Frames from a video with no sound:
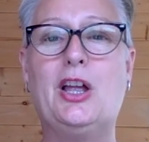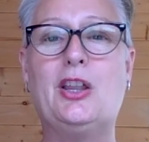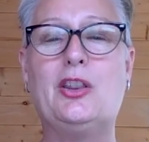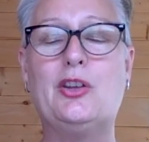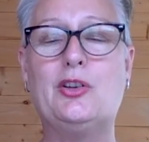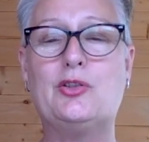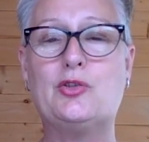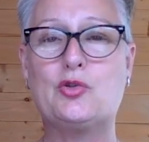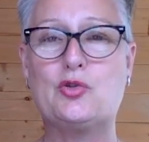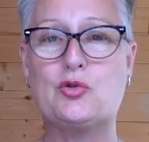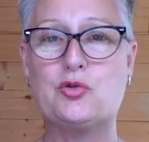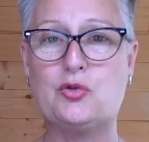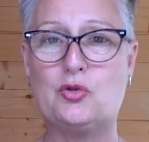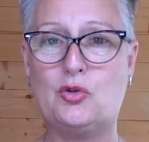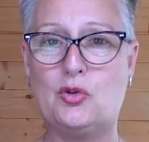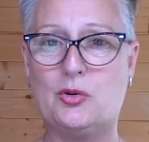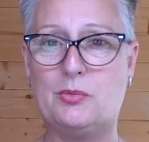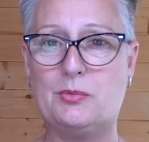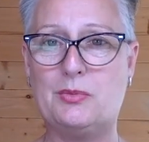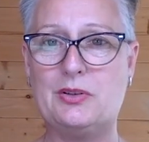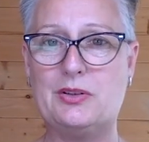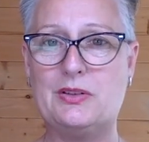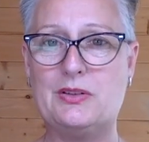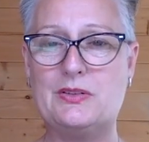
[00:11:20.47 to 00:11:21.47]
the
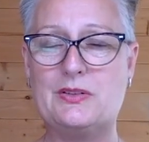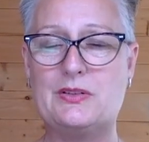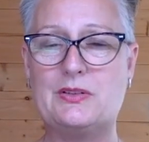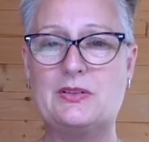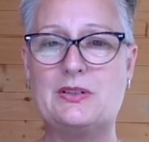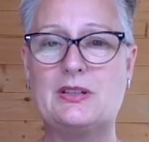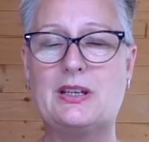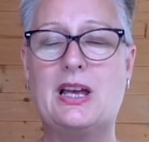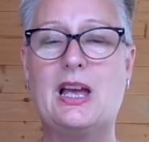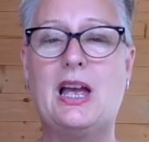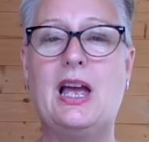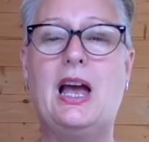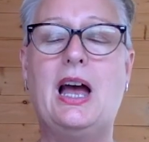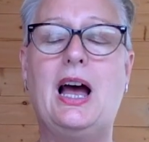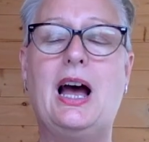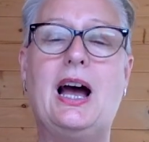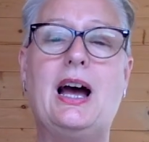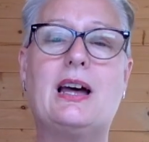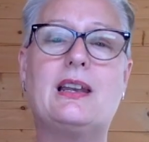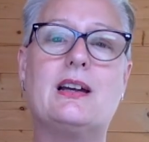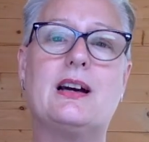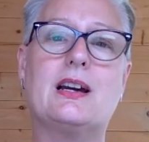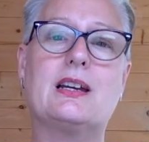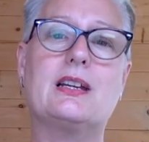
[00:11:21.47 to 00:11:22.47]
traumas,
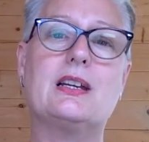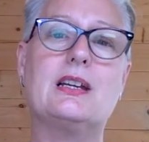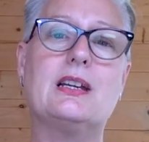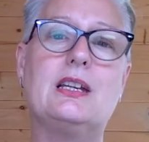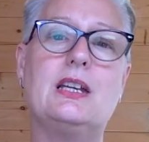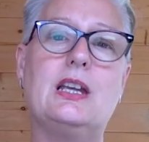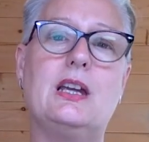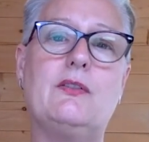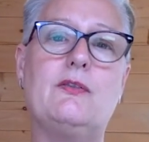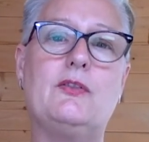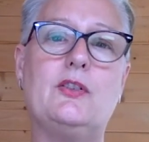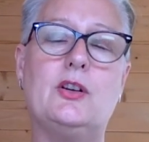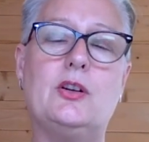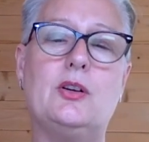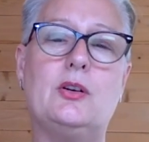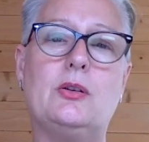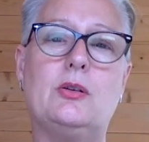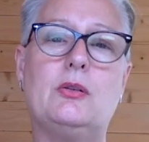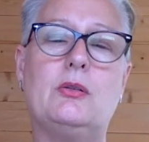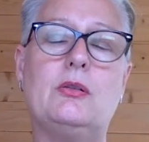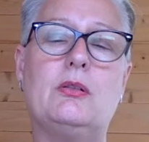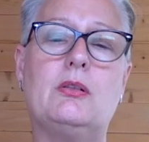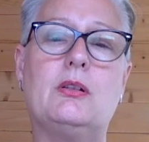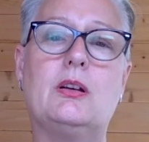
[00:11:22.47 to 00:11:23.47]
and I can give
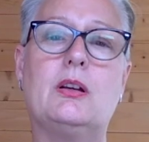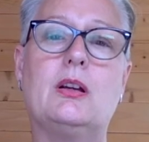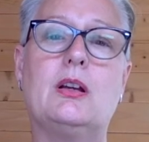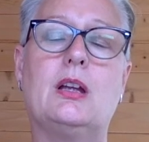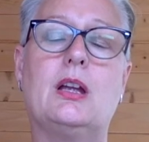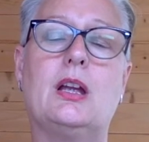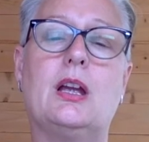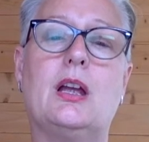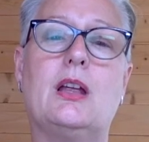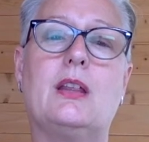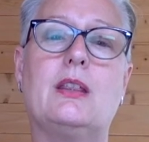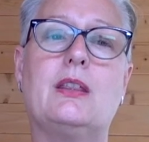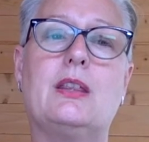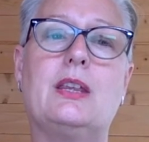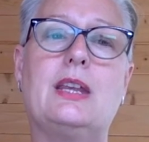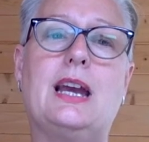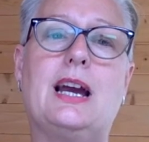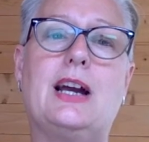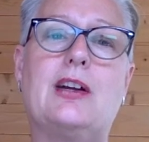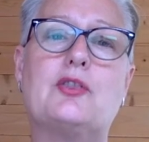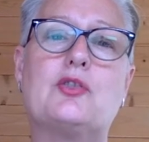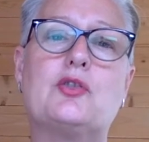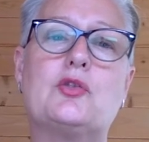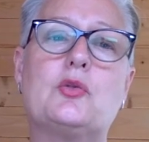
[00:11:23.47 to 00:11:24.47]
you the
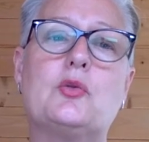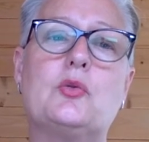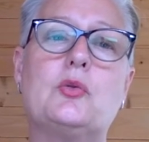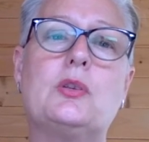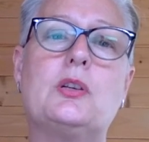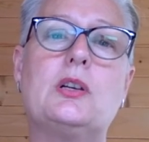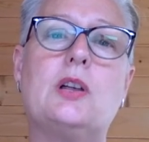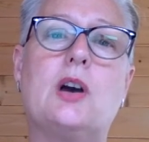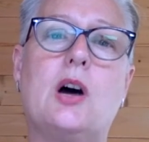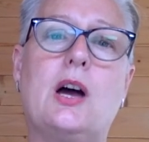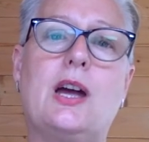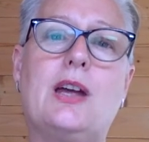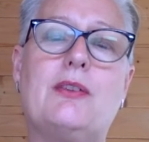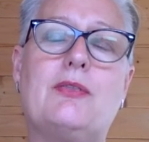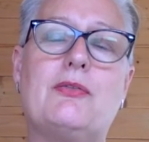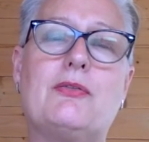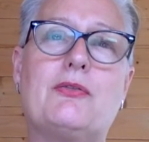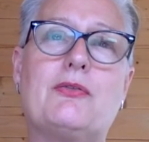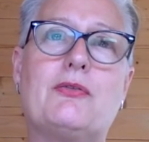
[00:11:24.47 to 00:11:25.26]
actual life